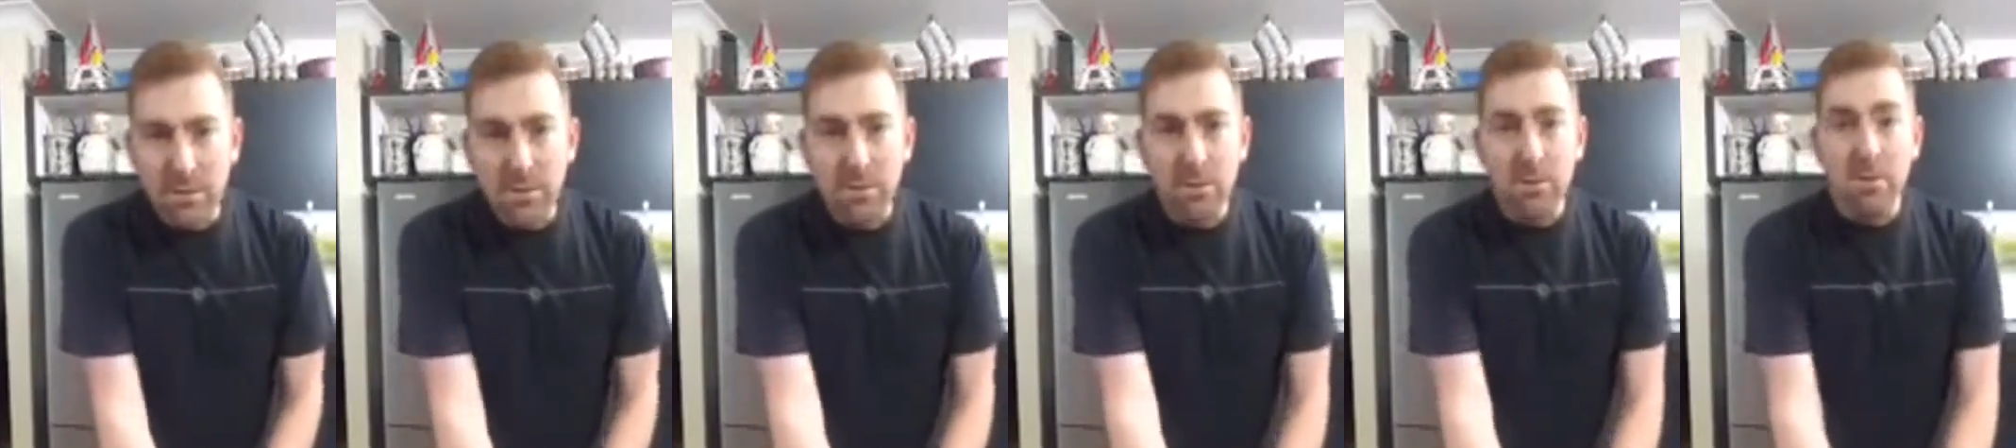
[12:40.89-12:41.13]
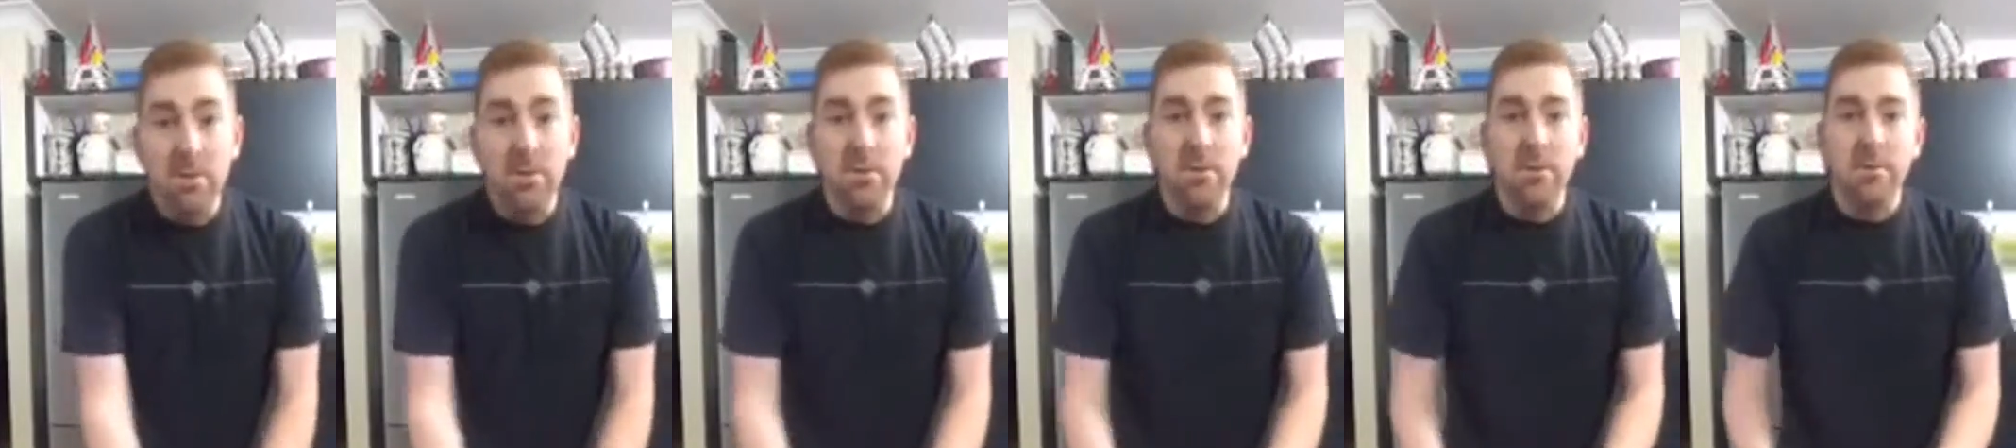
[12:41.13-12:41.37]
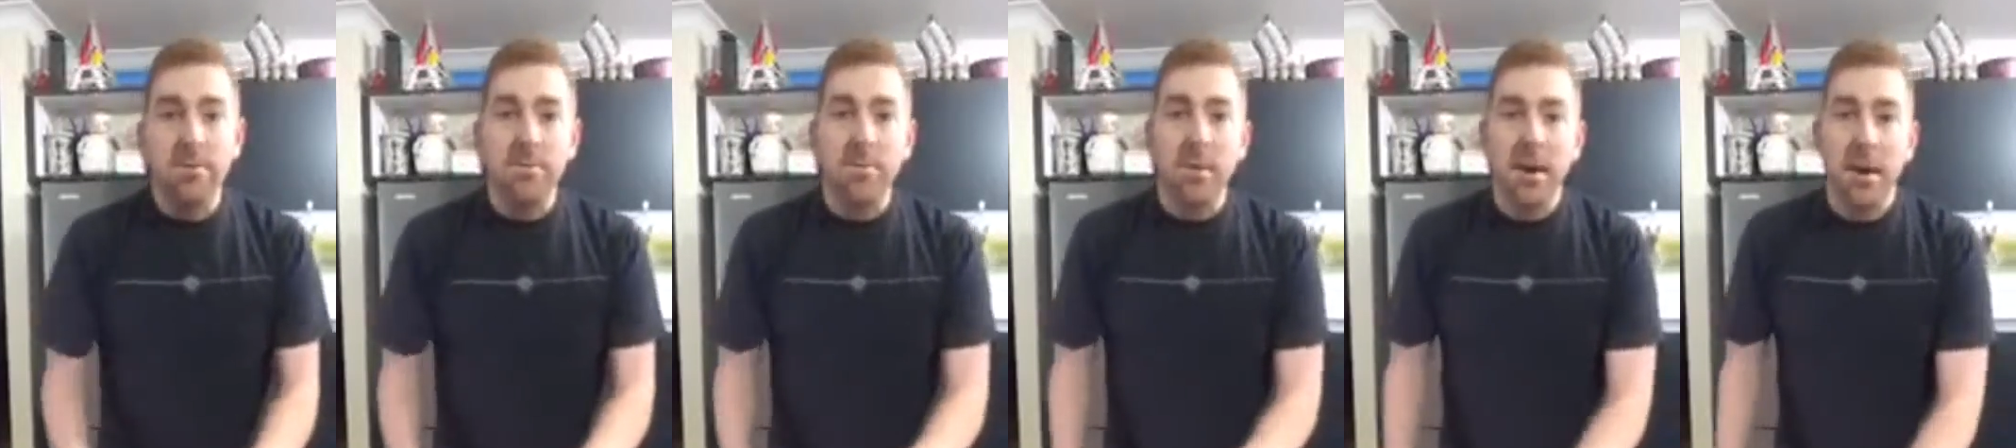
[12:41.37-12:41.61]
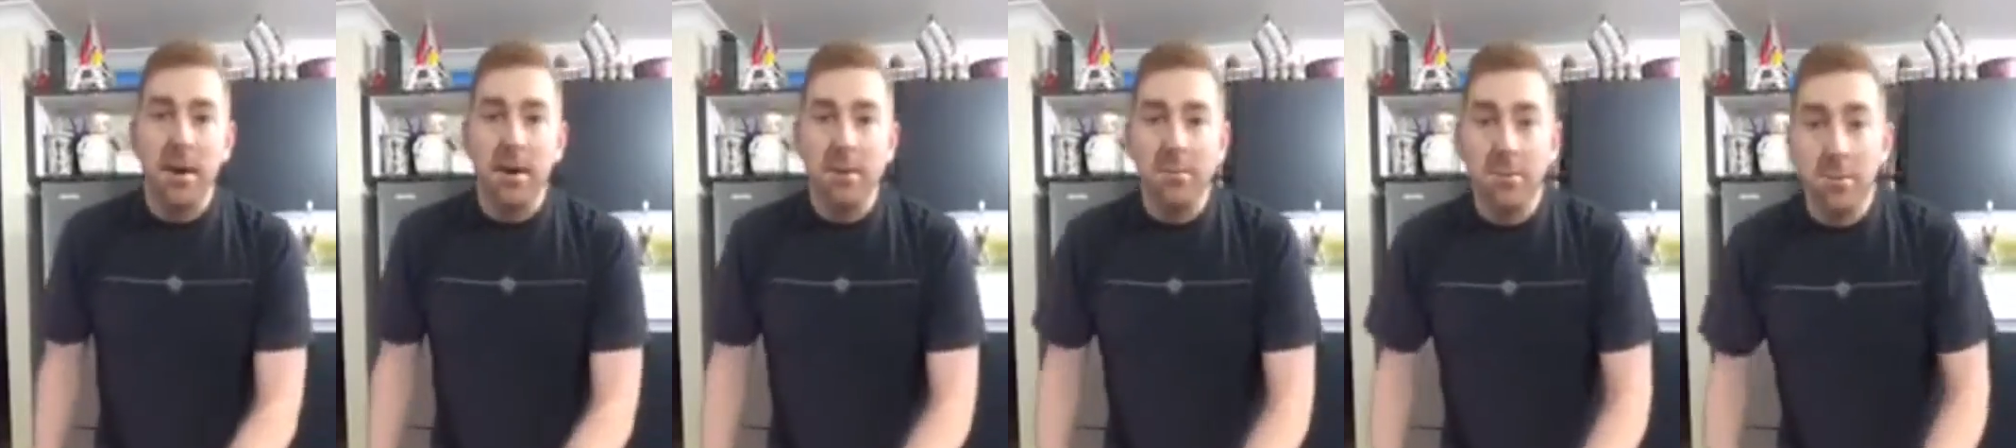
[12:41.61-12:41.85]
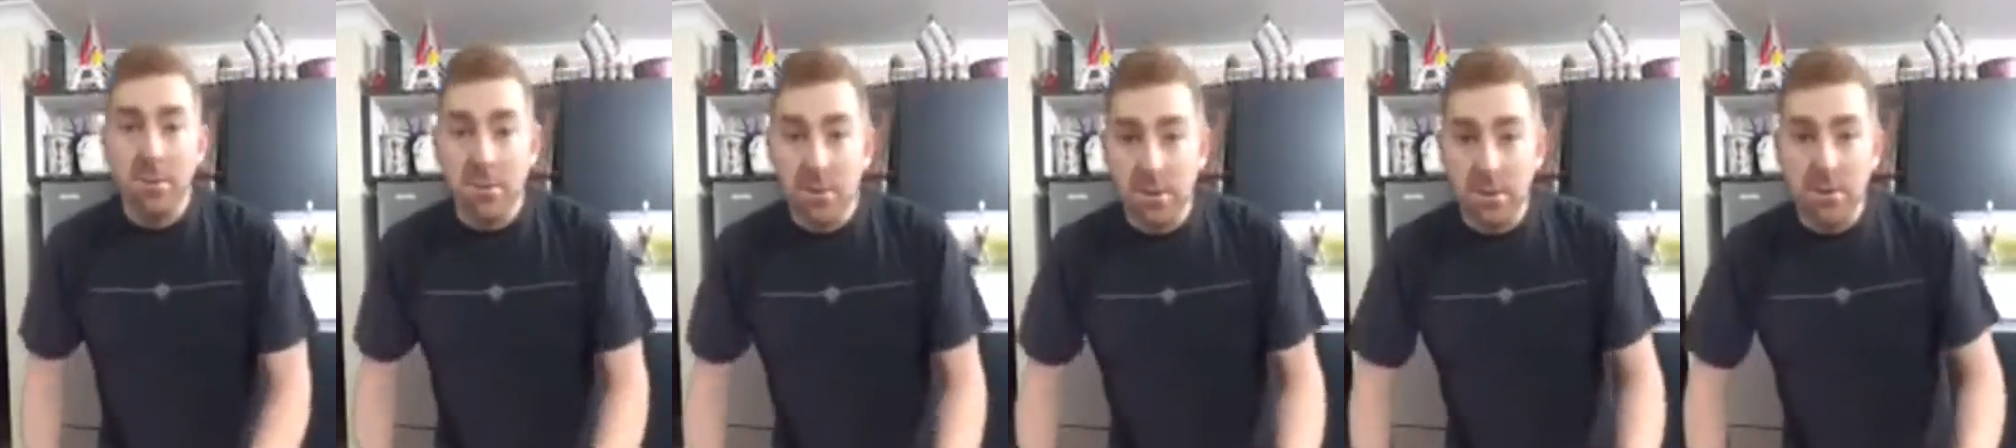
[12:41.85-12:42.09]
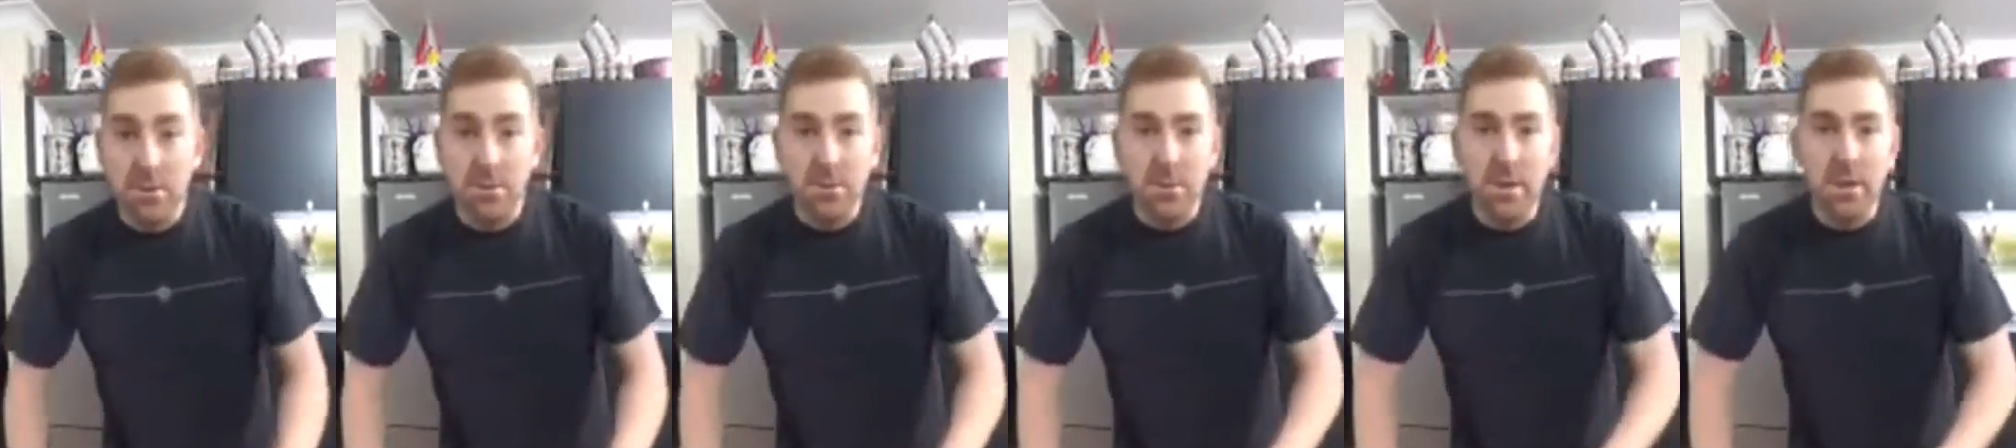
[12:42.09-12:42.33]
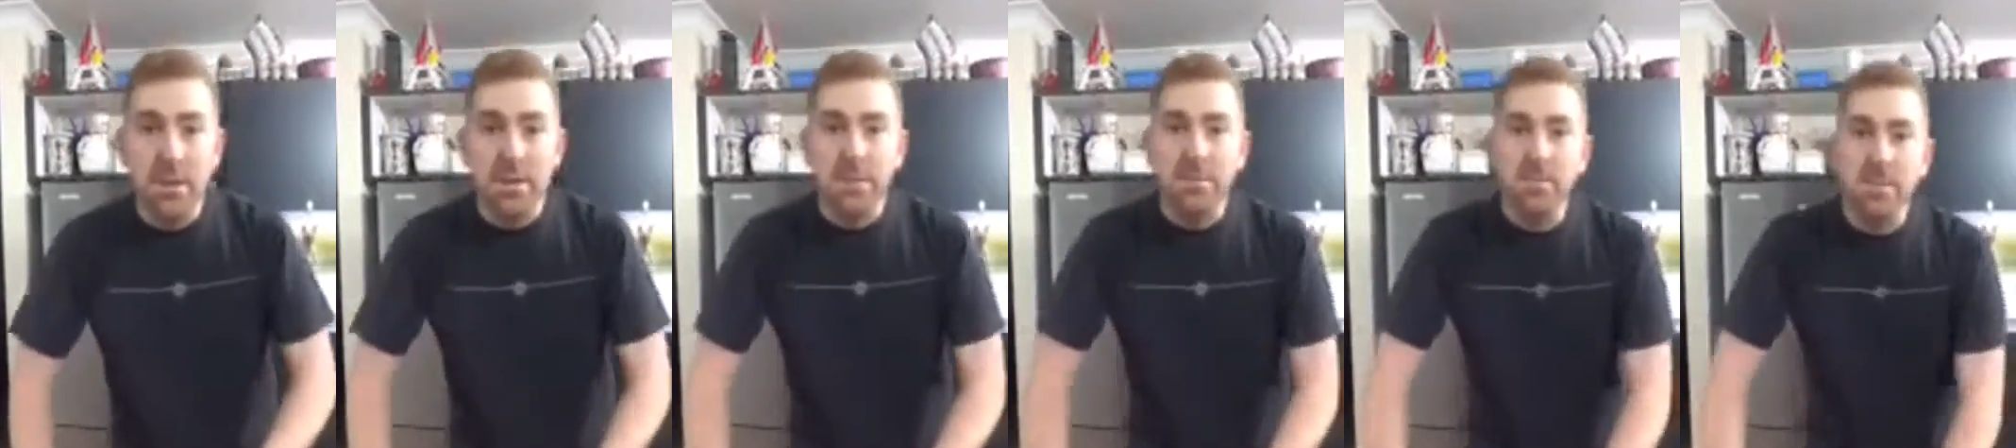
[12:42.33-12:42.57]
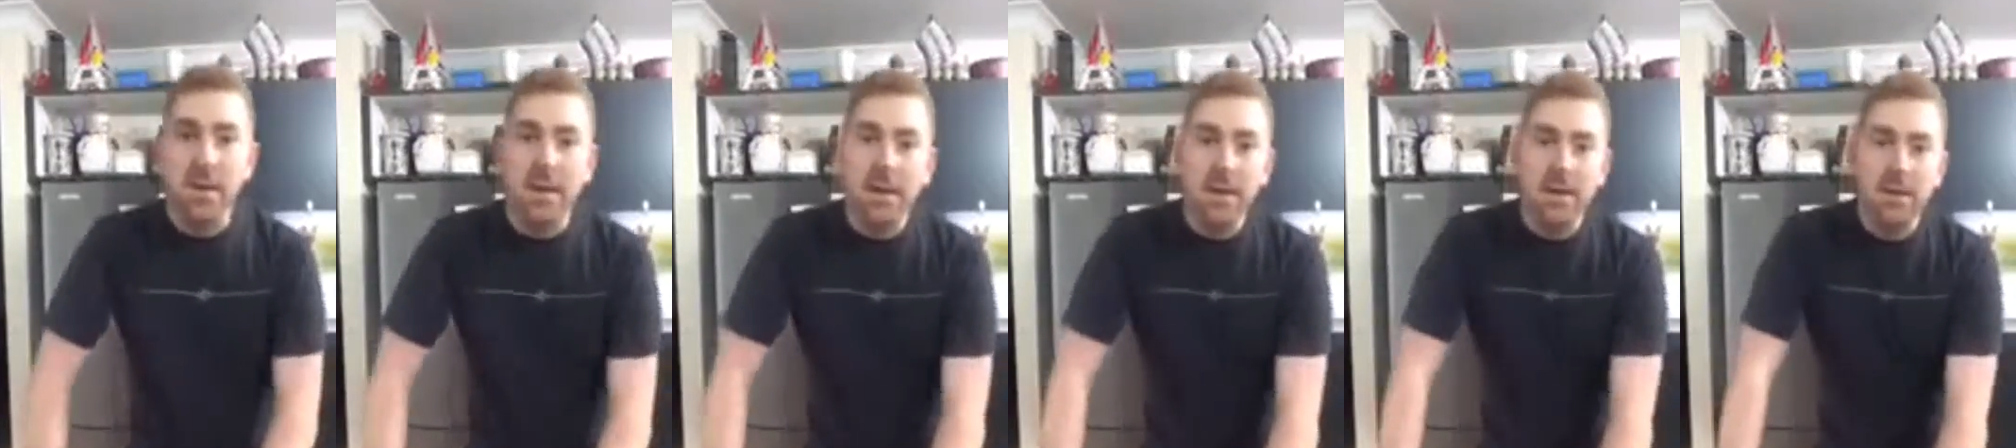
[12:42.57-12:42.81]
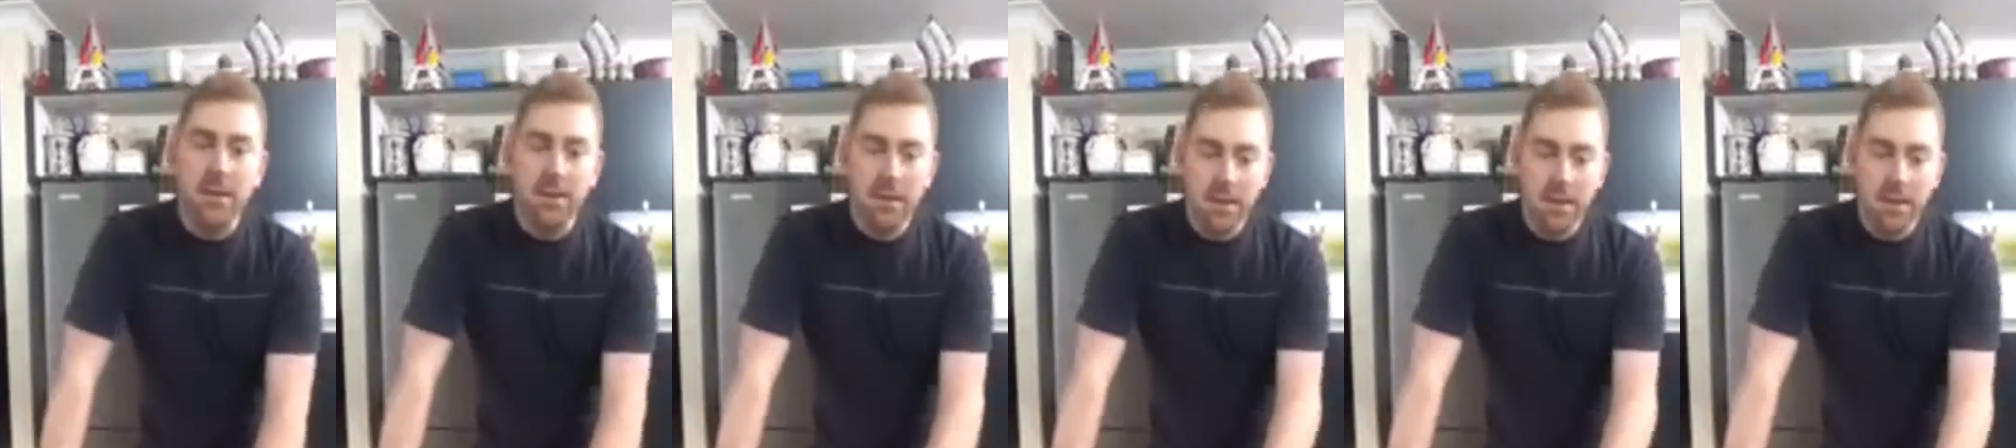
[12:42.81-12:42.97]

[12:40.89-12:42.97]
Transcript: or you want to do a nice banner,